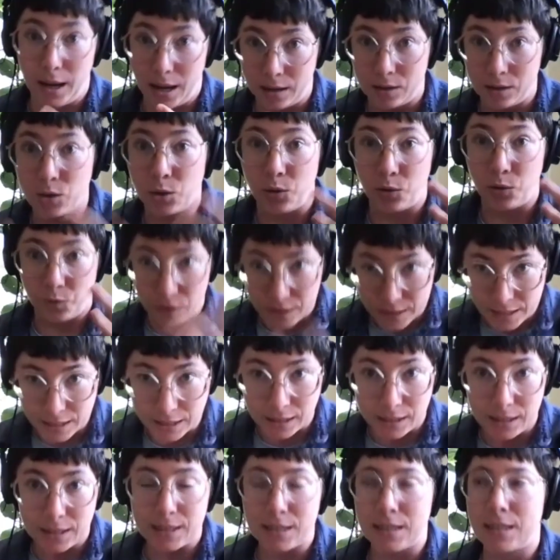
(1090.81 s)
And sort of
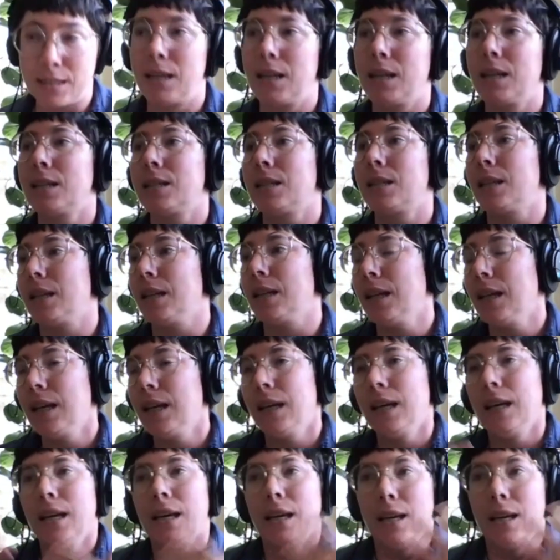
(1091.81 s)
physically distinct and
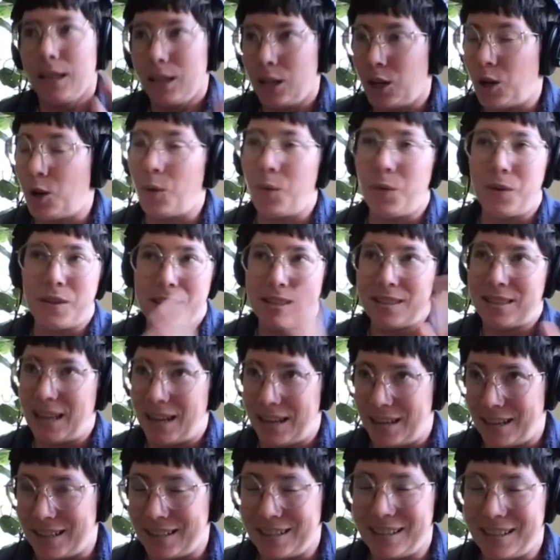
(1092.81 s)
this is
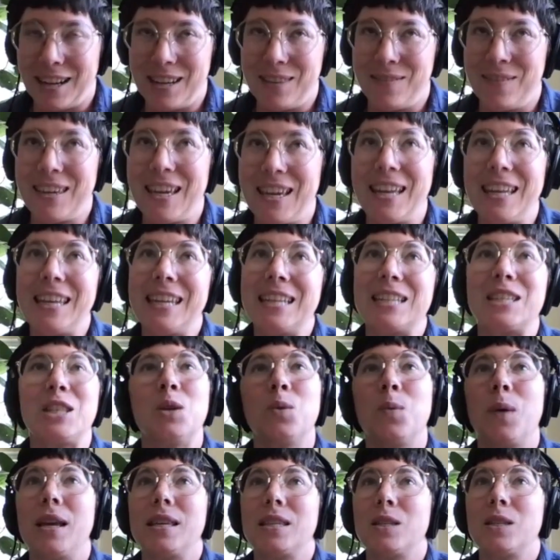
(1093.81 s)
not even getting into
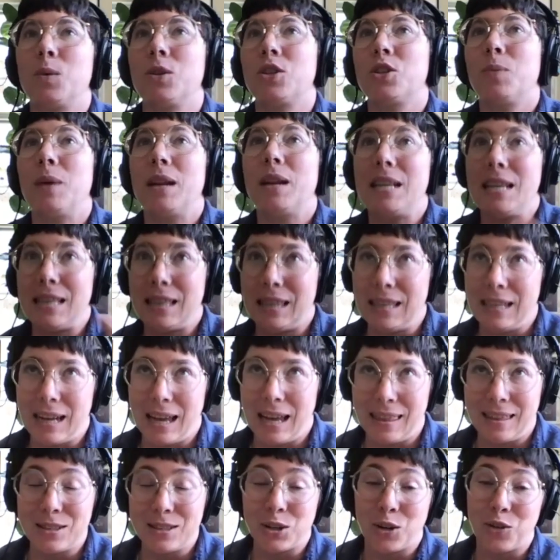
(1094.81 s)
the ways in which many elite
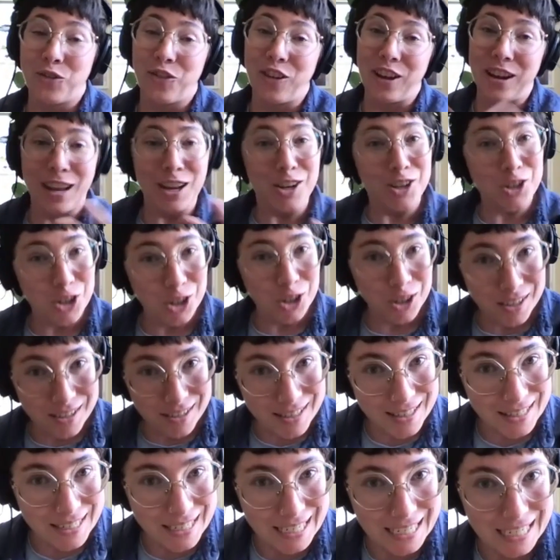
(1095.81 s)
athletes are financially
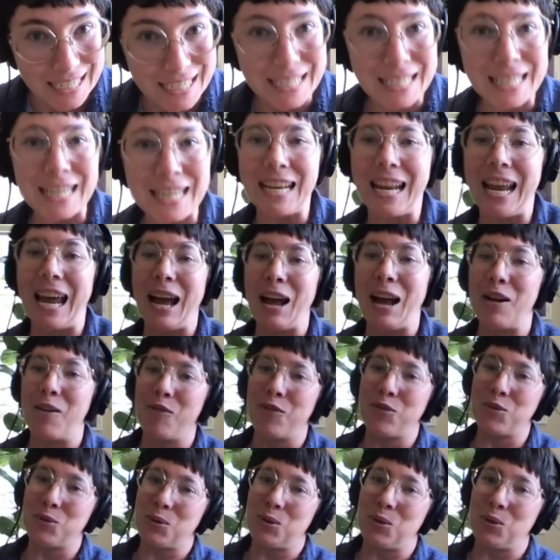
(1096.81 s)
distinct and
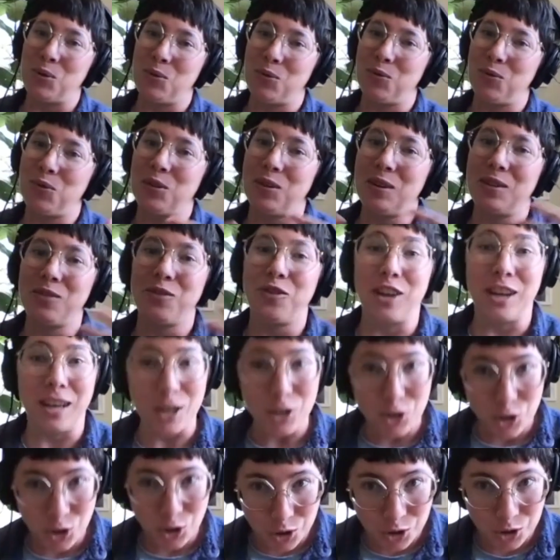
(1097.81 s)
have sort of
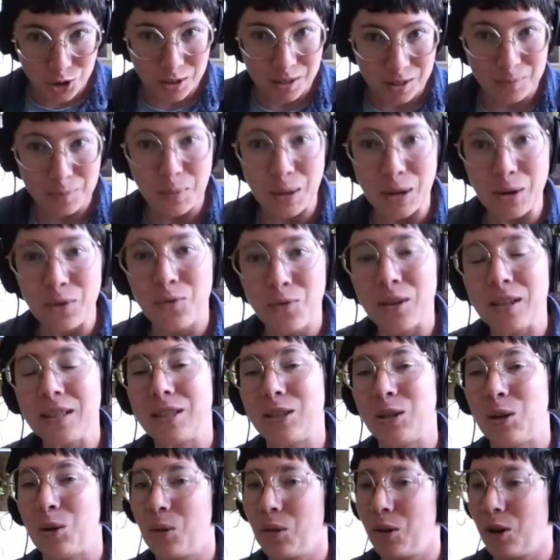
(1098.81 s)
financial benefits.
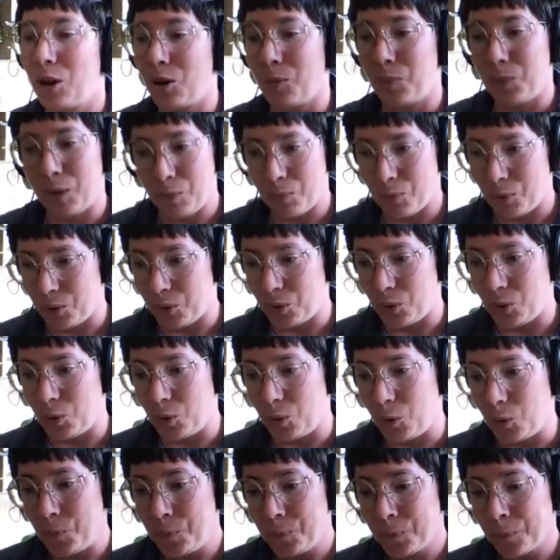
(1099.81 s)
There are people
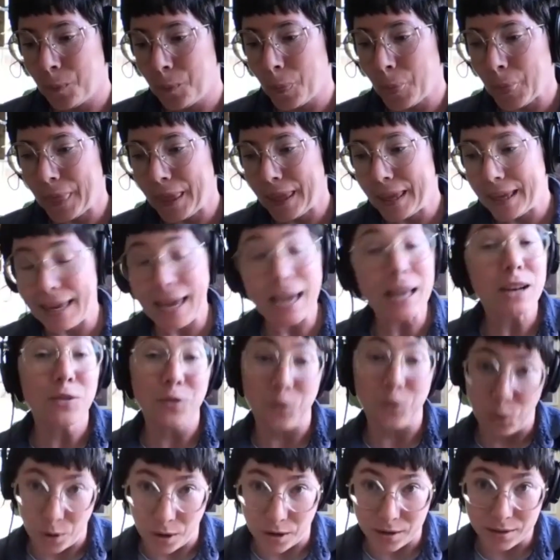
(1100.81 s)
who can
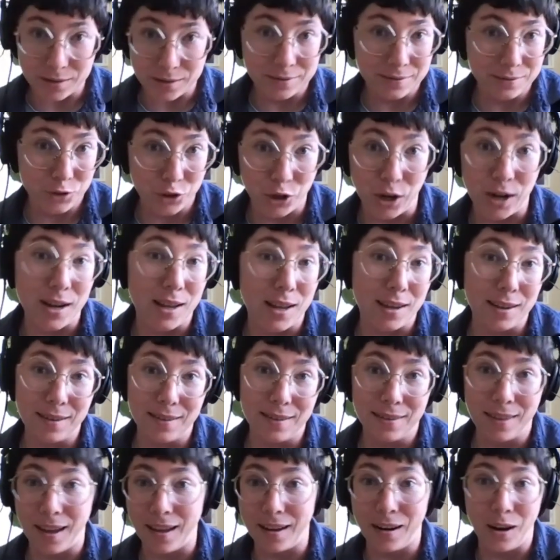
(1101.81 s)
afford training
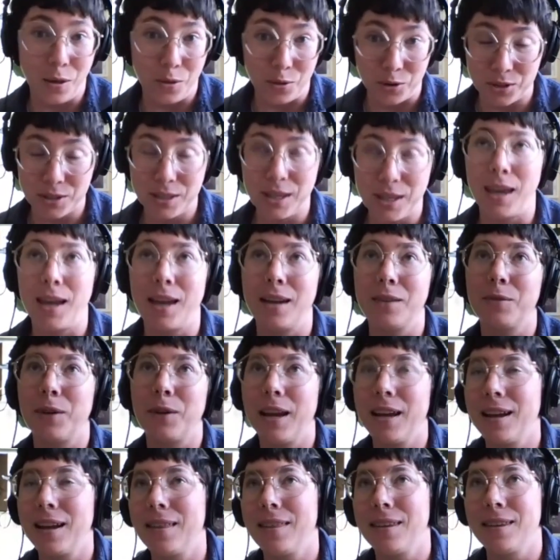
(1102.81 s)
that others can't,
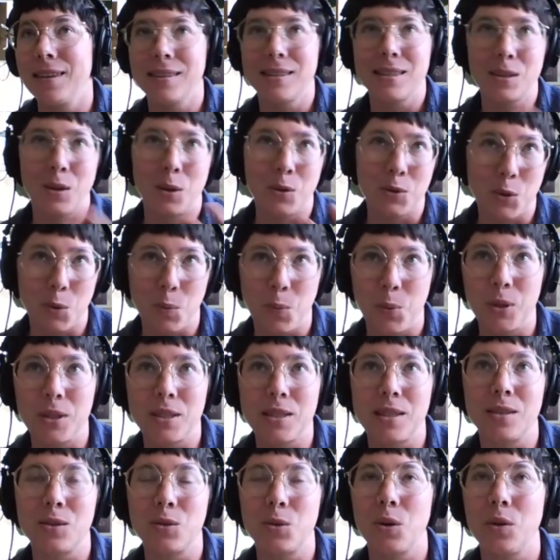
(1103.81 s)
right? I think this also
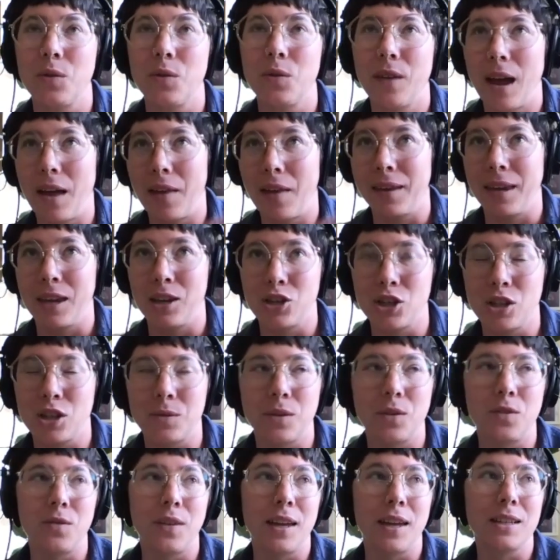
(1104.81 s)
puts the sort of allegation of
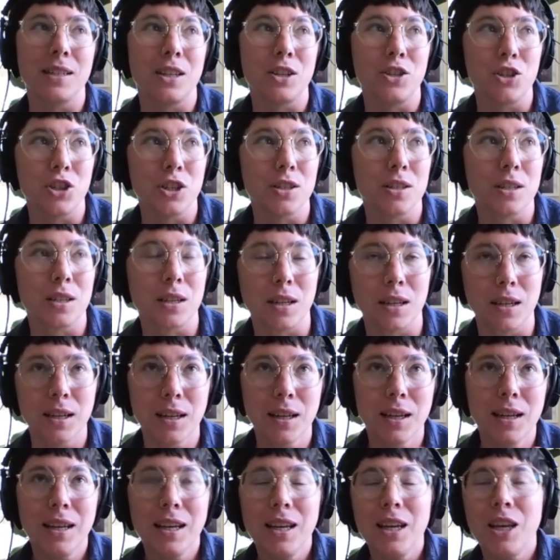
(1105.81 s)
advantage into
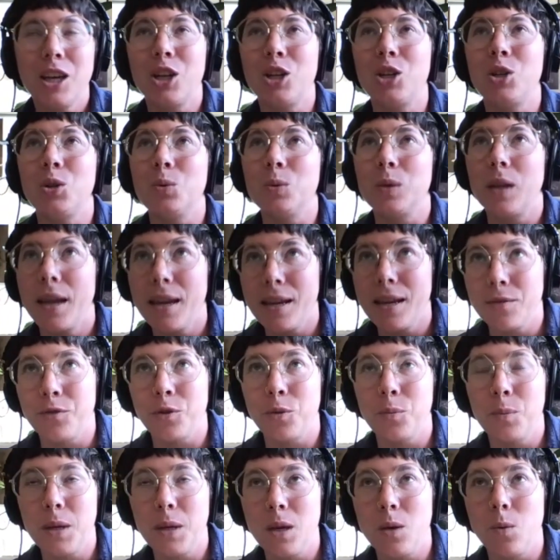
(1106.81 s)
a new light for
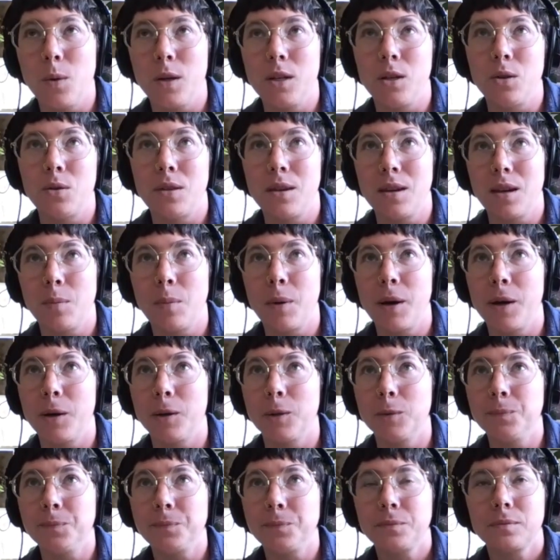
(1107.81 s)
me when you think
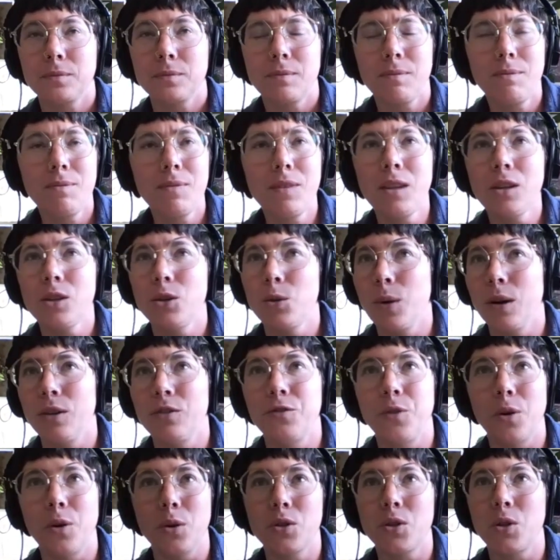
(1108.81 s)
about, you have
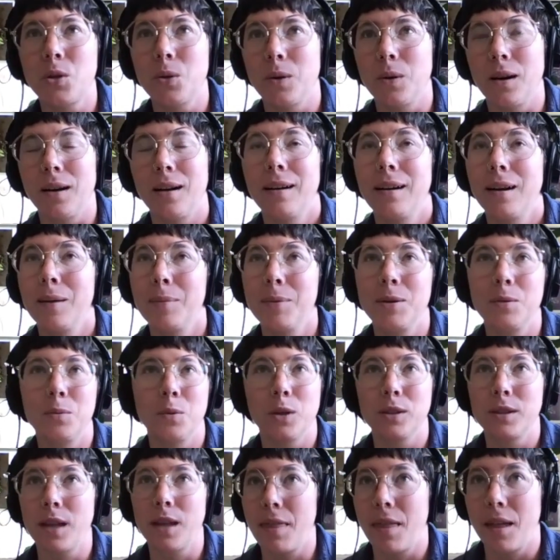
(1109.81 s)
folks who are,
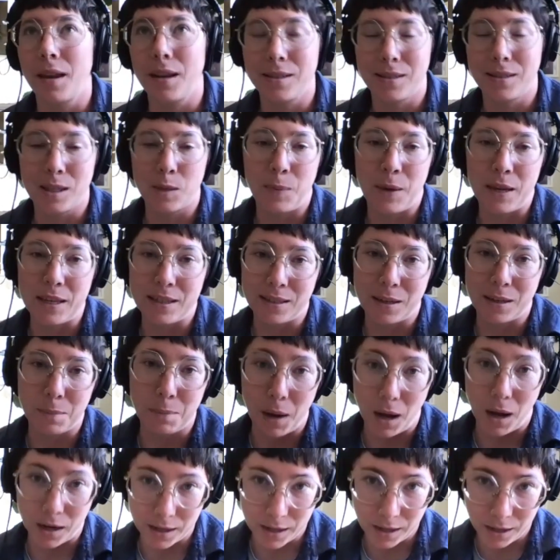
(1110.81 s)
World Athletics is based in
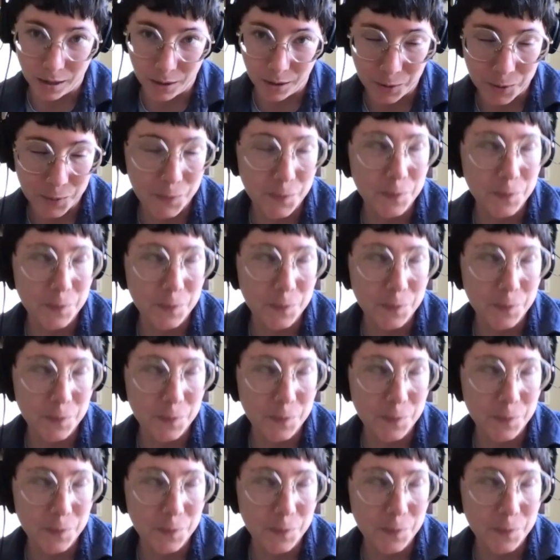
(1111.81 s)
Monaco.